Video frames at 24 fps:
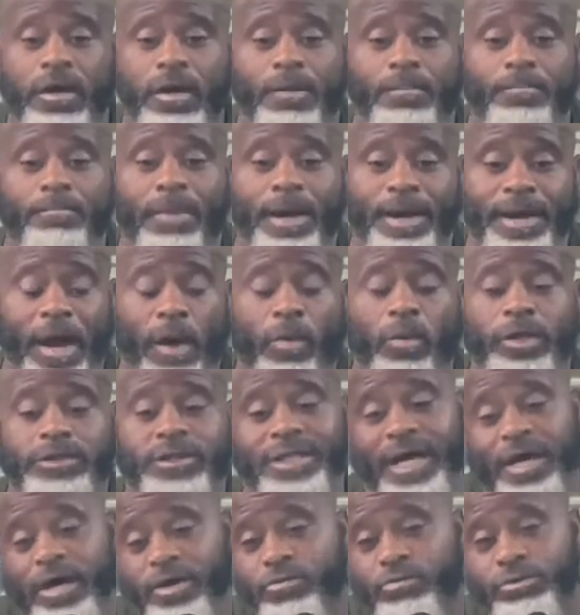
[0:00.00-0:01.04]
but that will
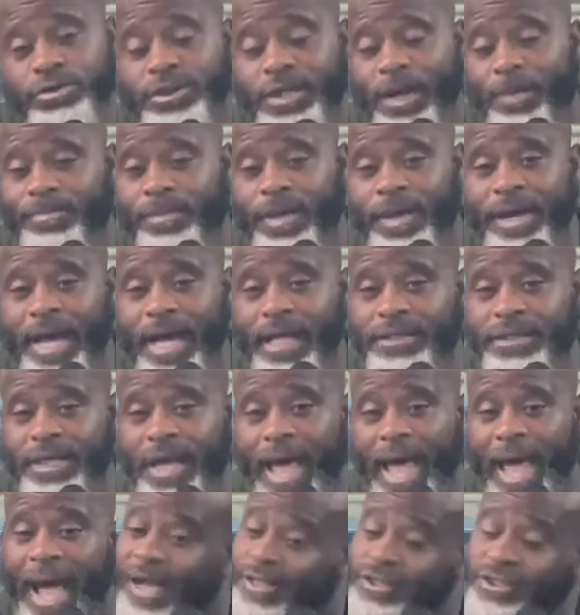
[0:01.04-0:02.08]
tell you something that's
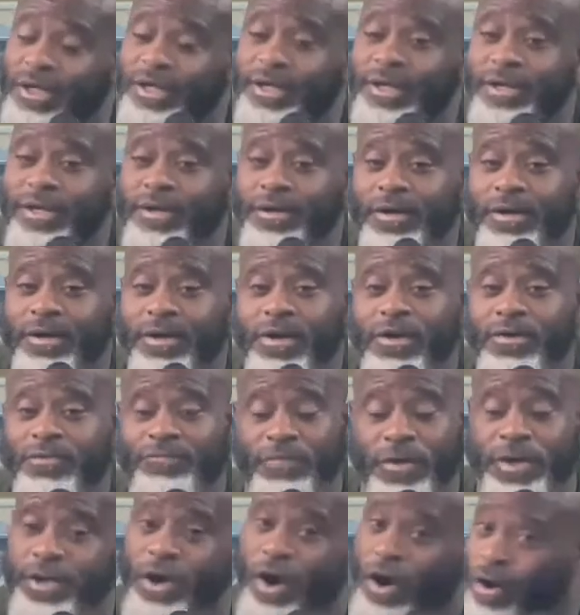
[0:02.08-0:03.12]
actually
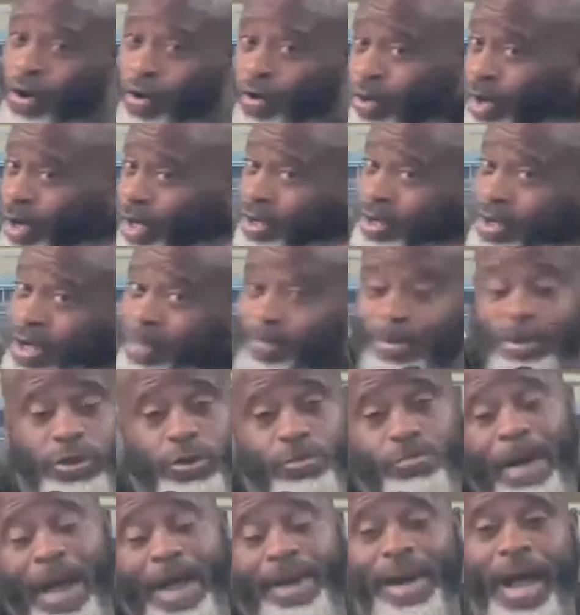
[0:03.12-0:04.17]
for your own good, but
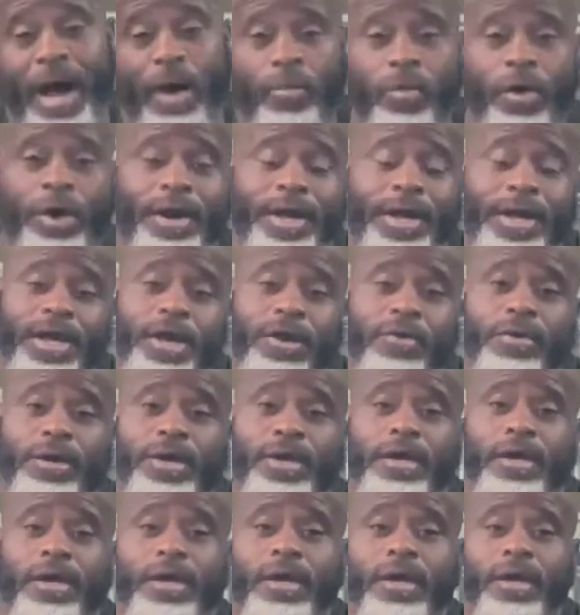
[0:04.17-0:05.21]
you might not want to hear it.
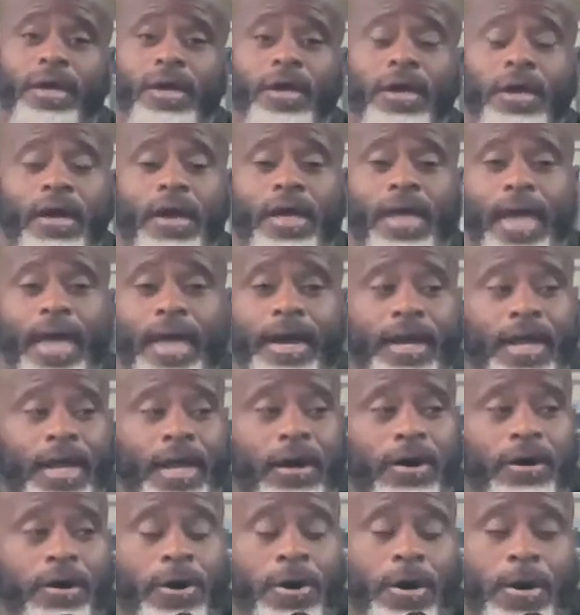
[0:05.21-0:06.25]

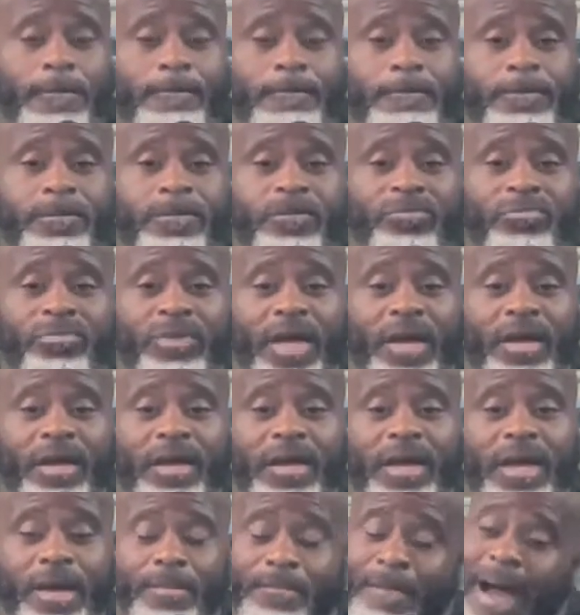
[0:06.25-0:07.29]
And
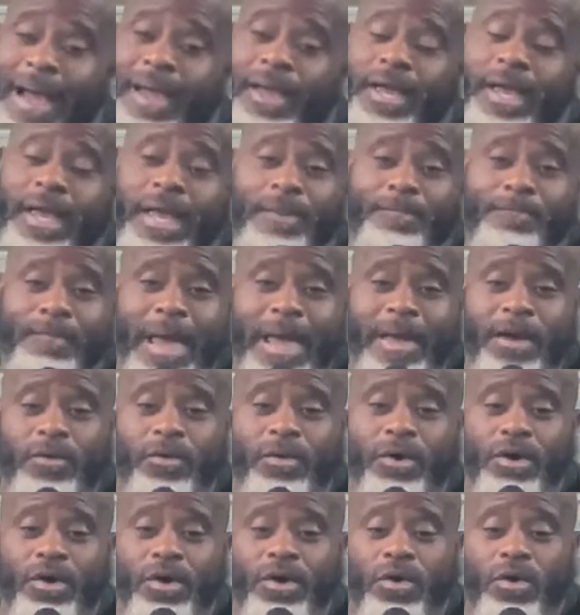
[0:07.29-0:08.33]
it may
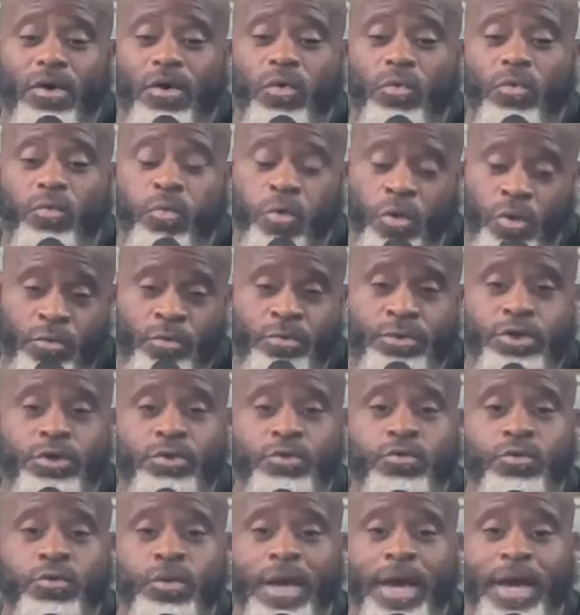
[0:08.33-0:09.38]
wound
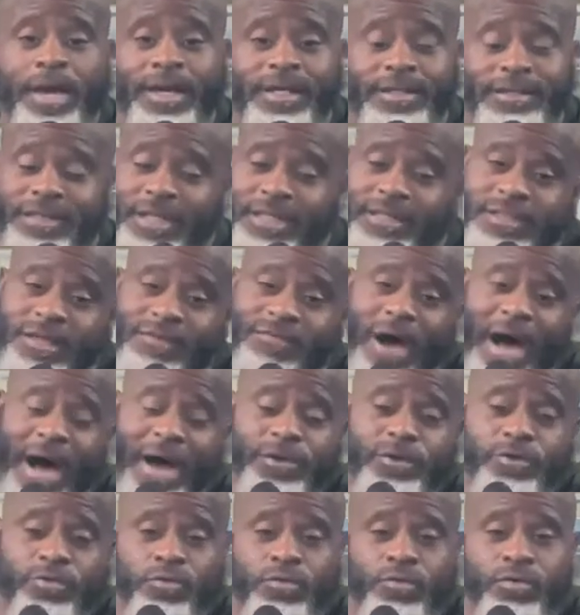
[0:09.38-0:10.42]
you in the sense of how
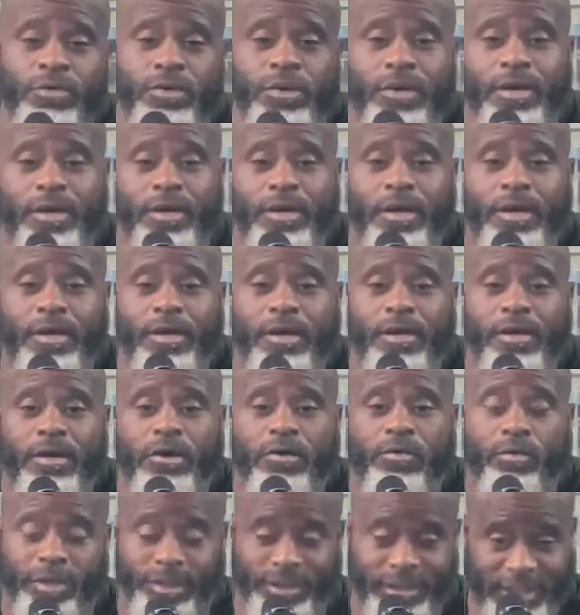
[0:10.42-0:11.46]
you
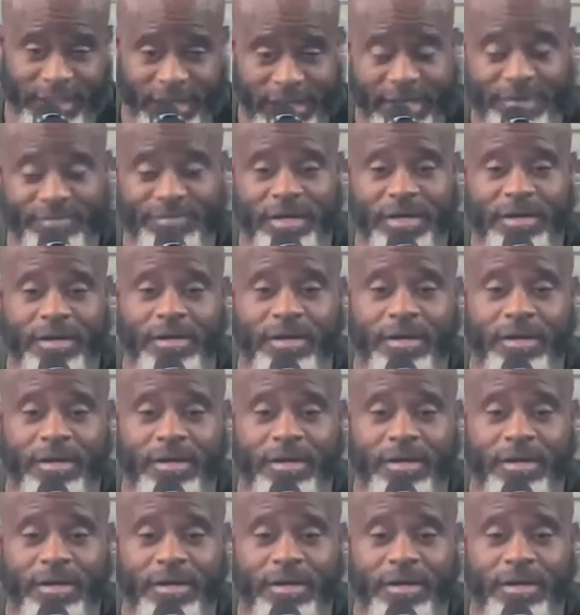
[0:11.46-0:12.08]
receive it,